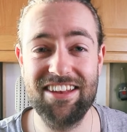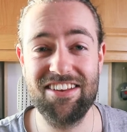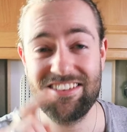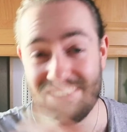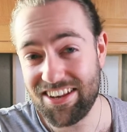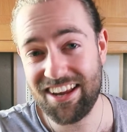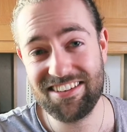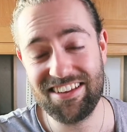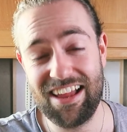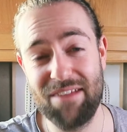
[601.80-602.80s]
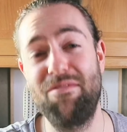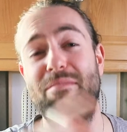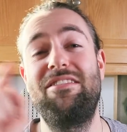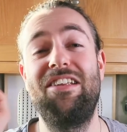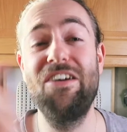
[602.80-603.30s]
and until next time,
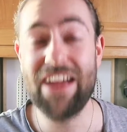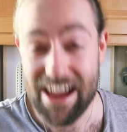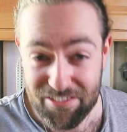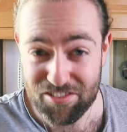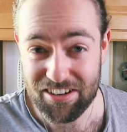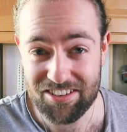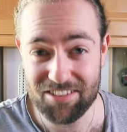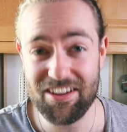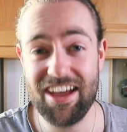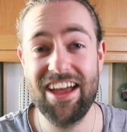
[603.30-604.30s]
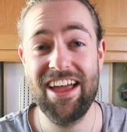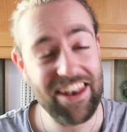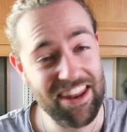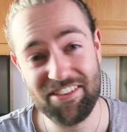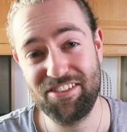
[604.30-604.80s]
remember to look after each other
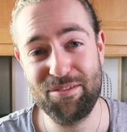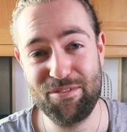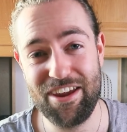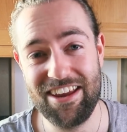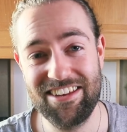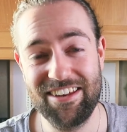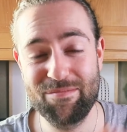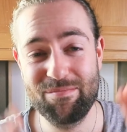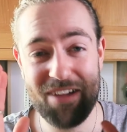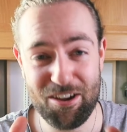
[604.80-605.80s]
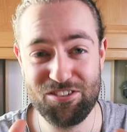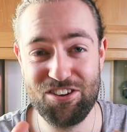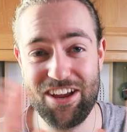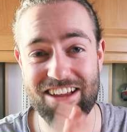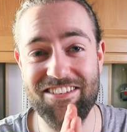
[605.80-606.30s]
and never stop creating. I will
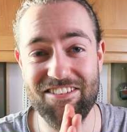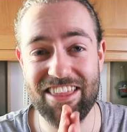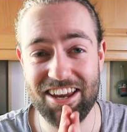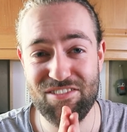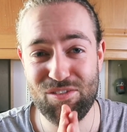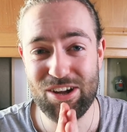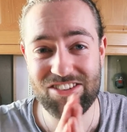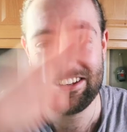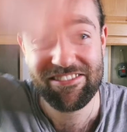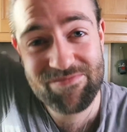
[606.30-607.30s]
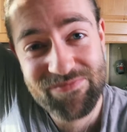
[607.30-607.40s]
see you guys soon. Thank you for watching.